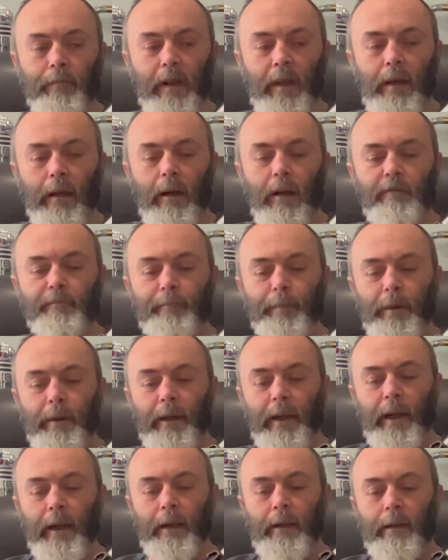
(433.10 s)
I've
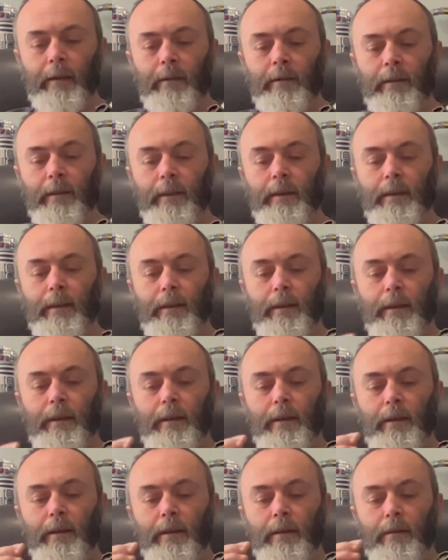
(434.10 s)
put in
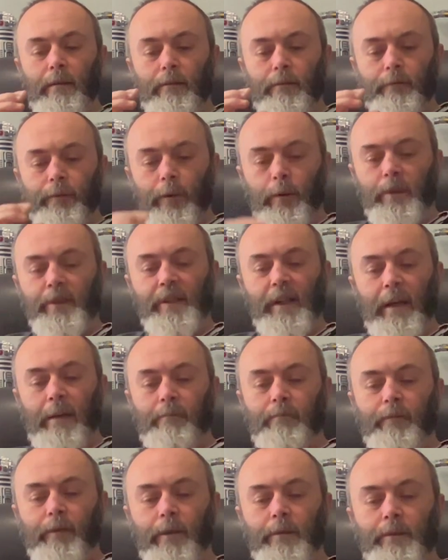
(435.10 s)
4
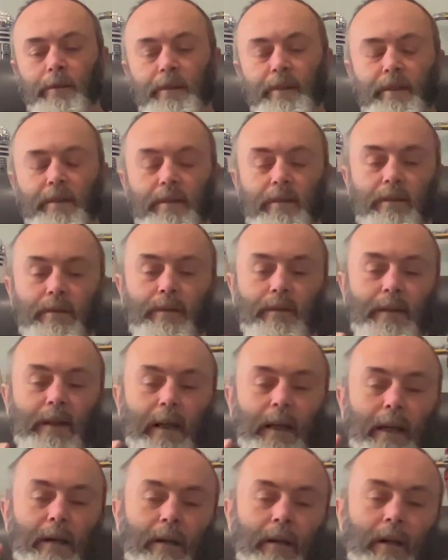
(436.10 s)
sound fonts
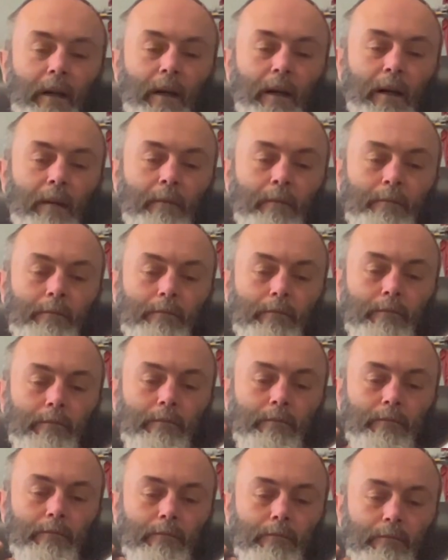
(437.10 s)
that are
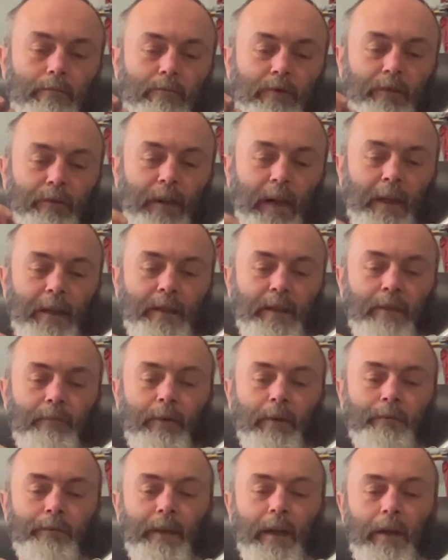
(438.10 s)
reflective
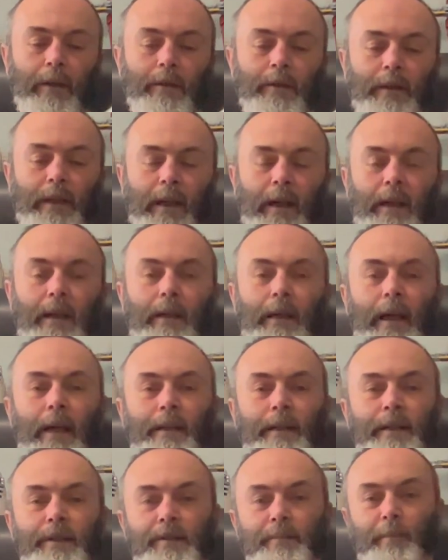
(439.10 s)
of Yoda and
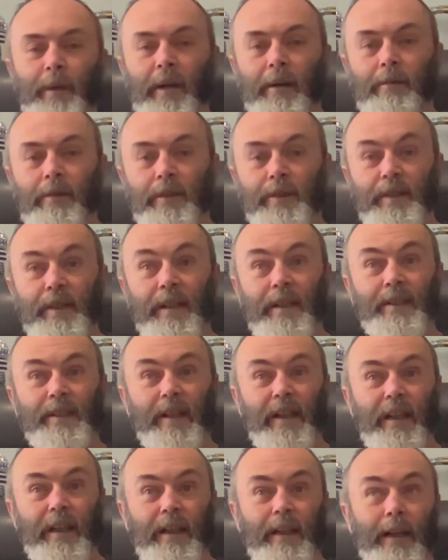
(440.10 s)
his appearances
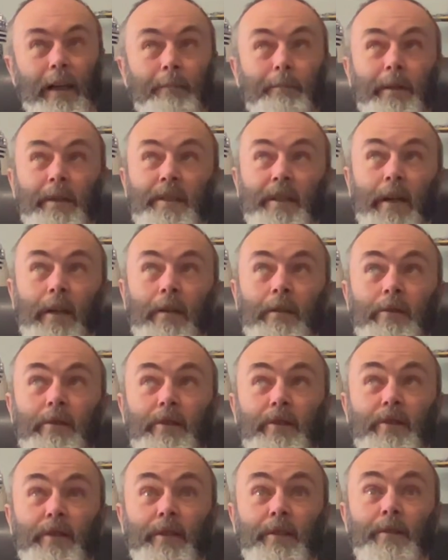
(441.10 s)
in
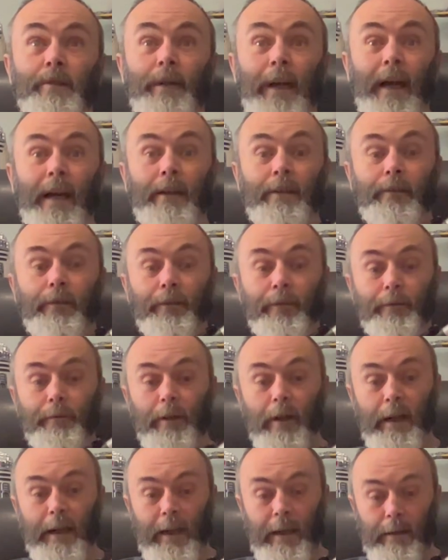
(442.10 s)
episodes 2 and
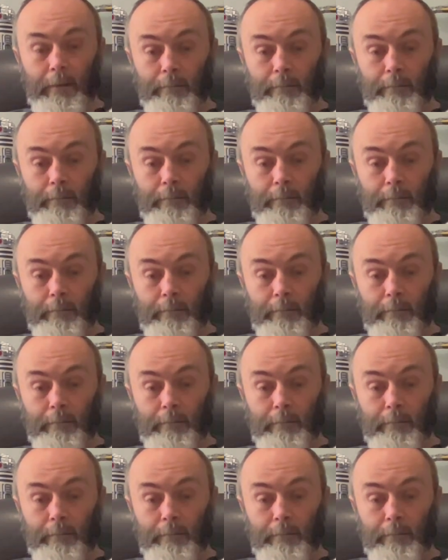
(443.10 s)
3.